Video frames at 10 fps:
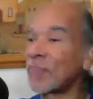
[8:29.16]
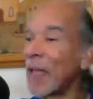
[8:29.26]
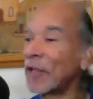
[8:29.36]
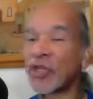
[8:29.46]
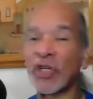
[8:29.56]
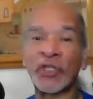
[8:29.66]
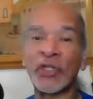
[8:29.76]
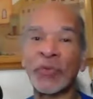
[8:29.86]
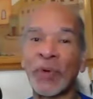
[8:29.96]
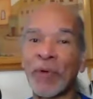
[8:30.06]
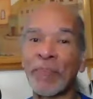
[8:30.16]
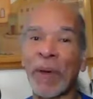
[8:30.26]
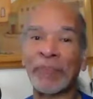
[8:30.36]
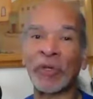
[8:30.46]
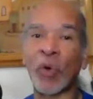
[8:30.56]
smells good too when we
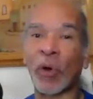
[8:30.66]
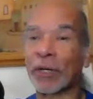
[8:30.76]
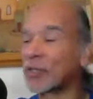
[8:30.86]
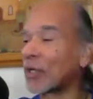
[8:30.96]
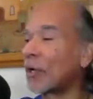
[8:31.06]
pop the cork. So,